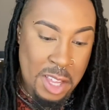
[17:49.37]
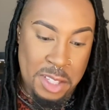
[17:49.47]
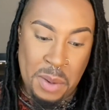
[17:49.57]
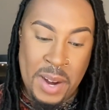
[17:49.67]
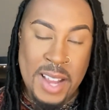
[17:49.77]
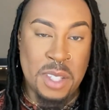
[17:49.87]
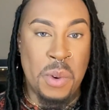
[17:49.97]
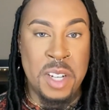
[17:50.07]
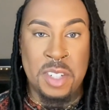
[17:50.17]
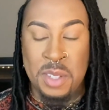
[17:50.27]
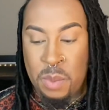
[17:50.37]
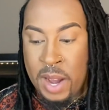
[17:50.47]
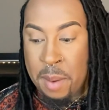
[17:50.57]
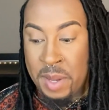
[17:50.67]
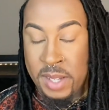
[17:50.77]
Don't ask questions
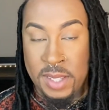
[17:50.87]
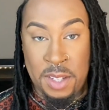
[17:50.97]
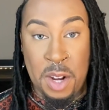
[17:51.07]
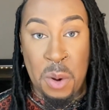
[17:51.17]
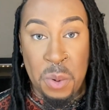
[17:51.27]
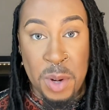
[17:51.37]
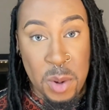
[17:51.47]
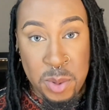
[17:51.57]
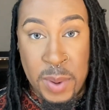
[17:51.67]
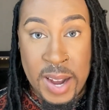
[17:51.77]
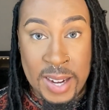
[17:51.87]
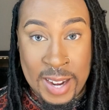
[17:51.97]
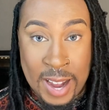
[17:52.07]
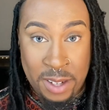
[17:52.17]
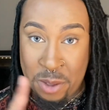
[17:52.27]
why, because you know who knows why?
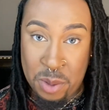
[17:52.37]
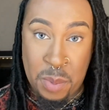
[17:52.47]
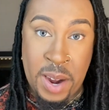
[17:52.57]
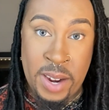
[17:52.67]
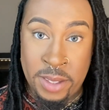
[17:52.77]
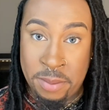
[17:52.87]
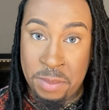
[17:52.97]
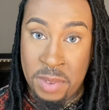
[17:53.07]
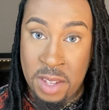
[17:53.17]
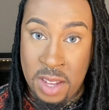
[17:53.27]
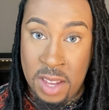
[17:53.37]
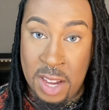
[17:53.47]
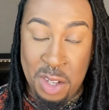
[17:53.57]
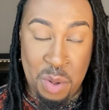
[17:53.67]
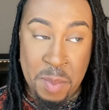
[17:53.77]
God knows why.
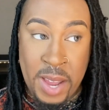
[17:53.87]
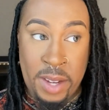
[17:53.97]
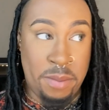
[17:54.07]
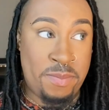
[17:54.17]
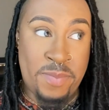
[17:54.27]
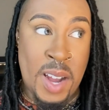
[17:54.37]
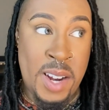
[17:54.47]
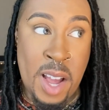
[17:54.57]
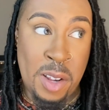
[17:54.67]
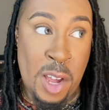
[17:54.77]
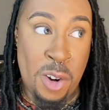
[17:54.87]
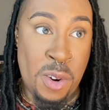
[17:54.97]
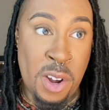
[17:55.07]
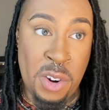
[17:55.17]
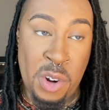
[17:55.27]
And you may find out later
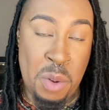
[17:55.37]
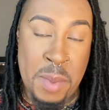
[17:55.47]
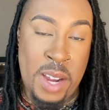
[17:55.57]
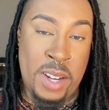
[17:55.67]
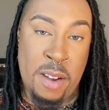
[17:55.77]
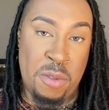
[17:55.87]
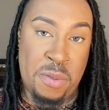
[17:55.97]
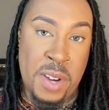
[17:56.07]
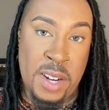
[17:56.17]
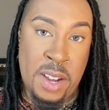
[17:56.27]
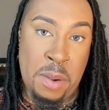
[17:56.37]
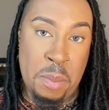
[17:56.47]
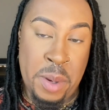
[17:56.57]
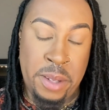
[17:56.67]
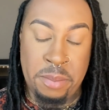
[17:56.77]
on, or you may never find out.
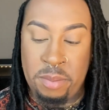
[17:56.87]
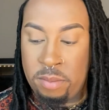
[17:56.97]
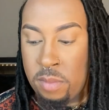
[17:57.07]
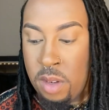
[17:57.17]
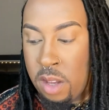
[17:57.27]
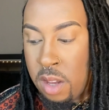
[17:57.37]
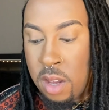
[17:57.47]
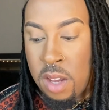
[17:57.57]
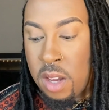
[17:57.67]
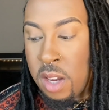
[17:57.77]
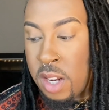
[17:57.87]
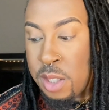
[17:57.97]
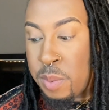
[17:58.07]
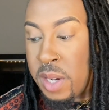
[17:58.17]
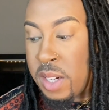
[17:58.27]
But it
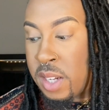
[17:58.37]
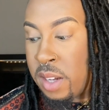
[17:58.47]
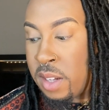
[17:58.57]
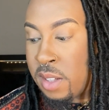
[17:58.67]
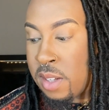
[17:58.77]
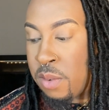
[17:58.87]
is what it is.